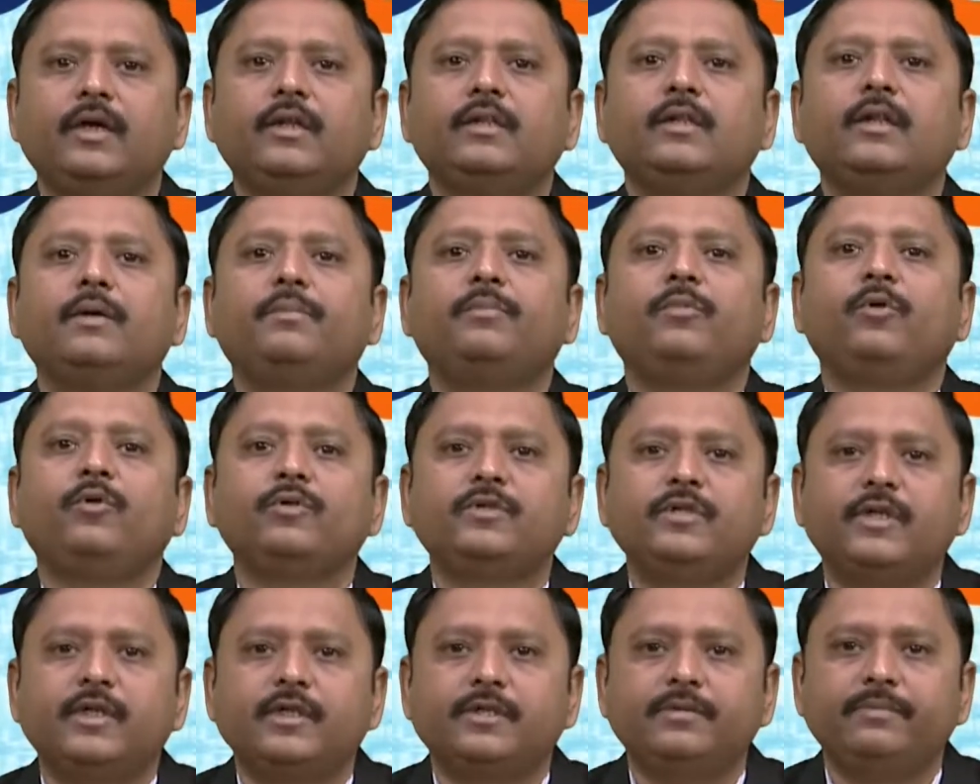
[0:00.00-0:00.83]
The
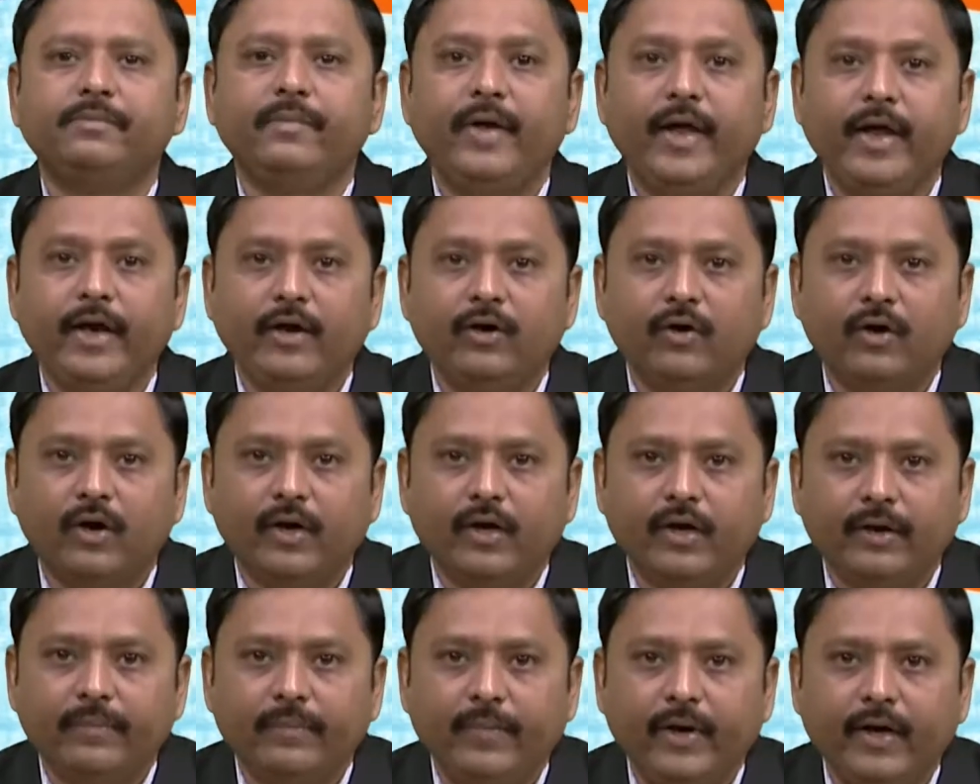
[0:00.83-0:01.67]
process may not
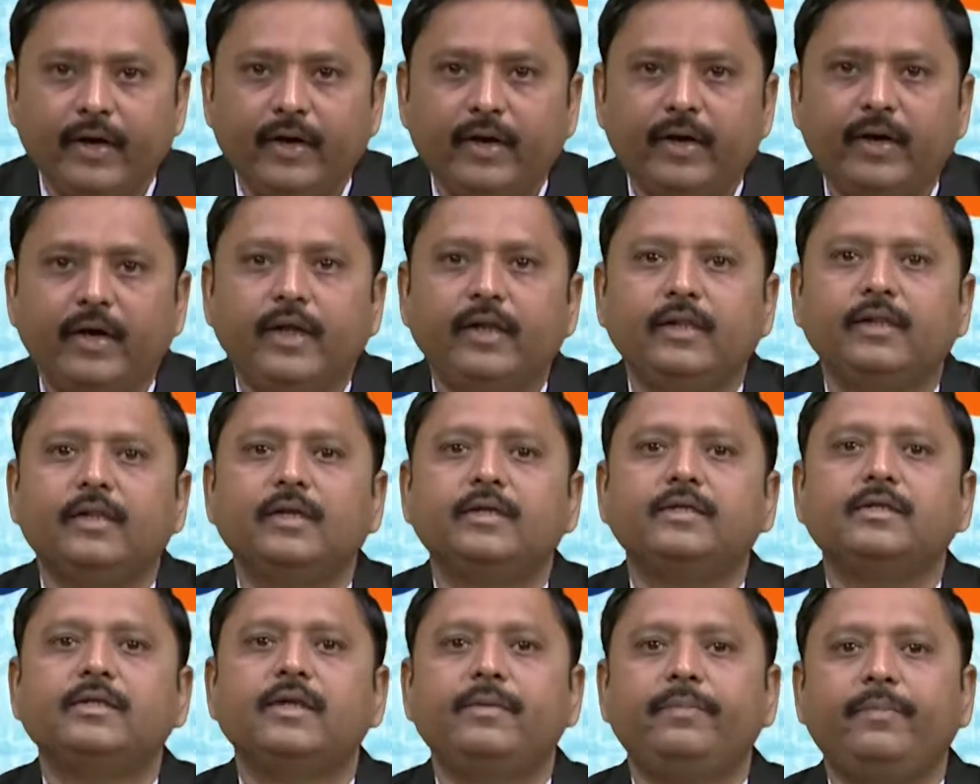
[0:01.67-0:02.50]
remain in the
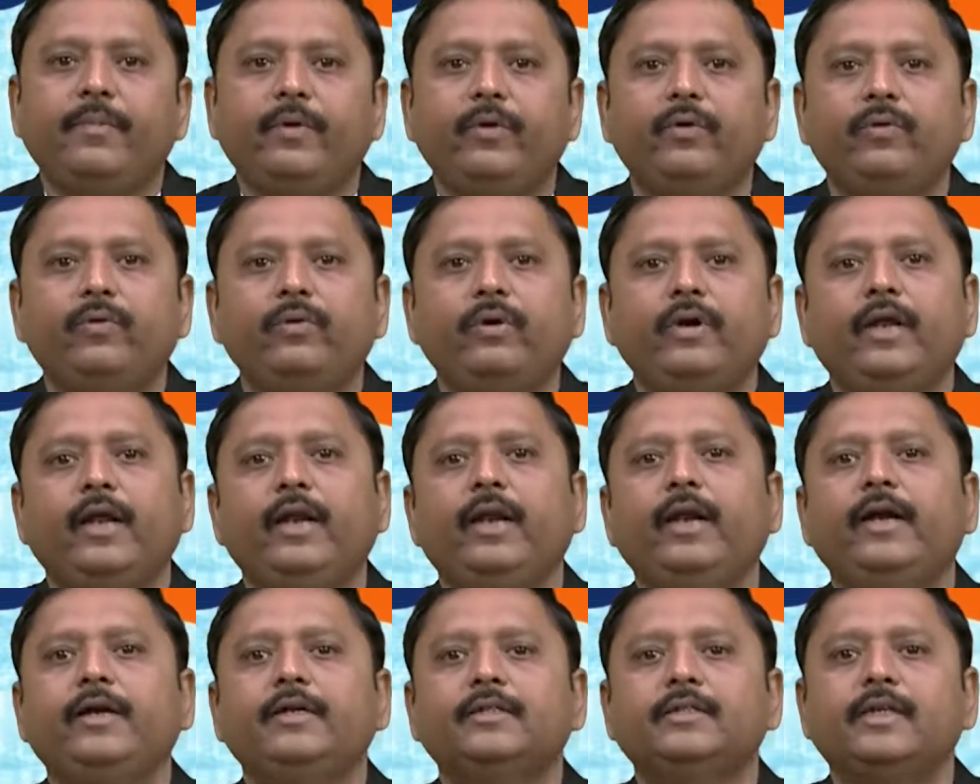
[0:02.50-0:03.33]
CPU till
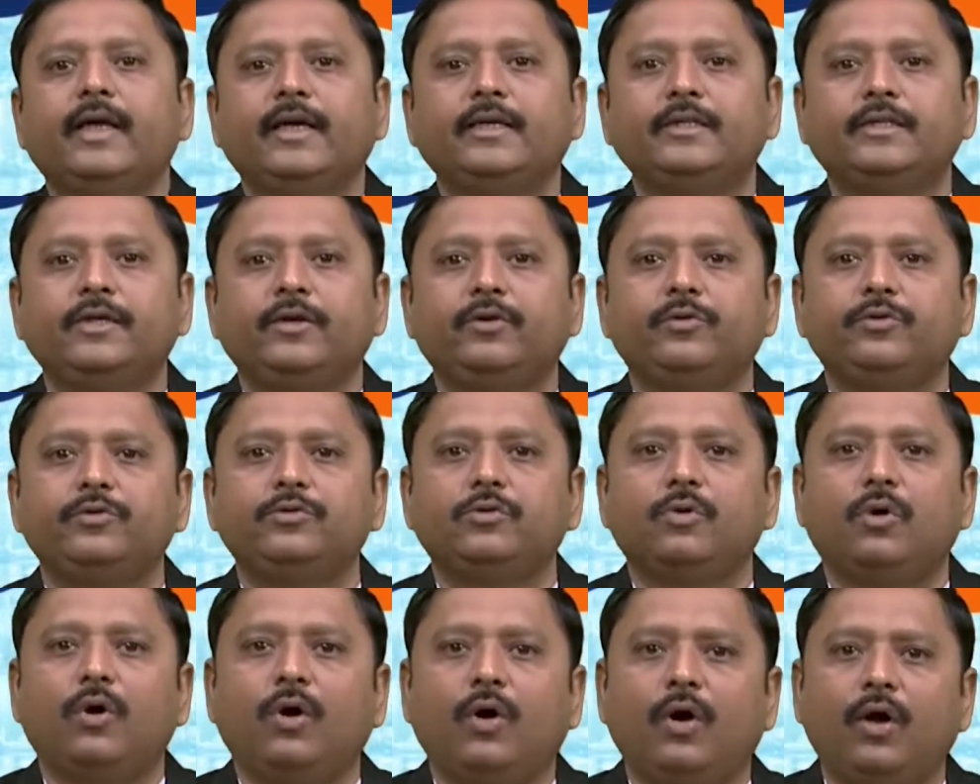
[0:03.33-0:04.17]
it executes
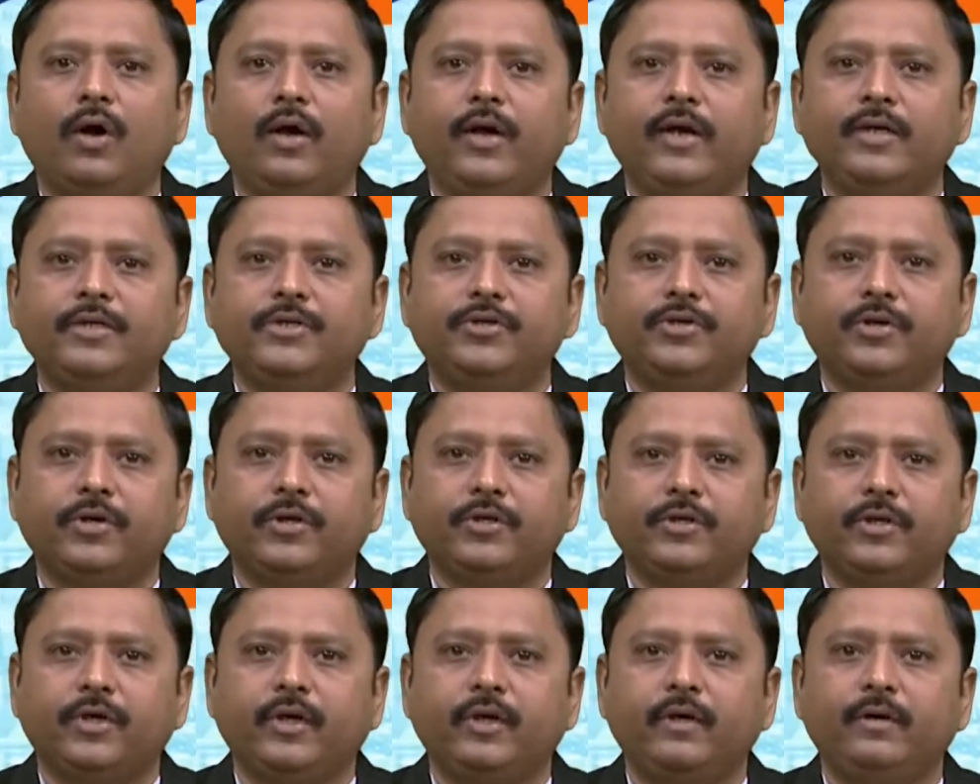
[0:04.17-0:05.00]
all
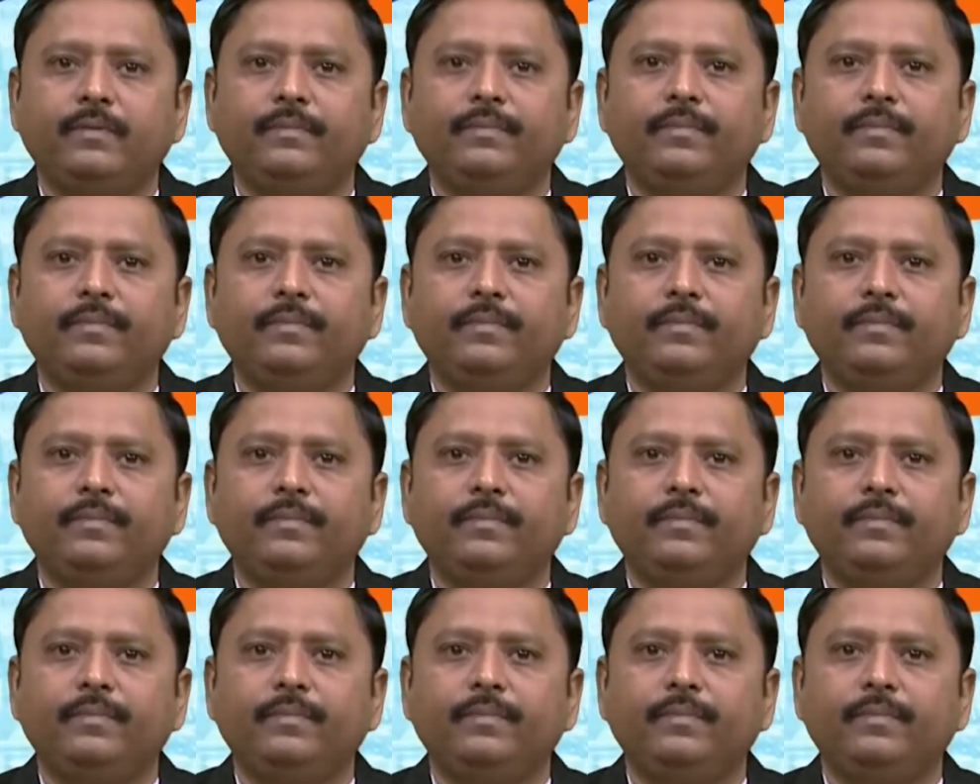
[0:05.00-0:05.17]
instruction.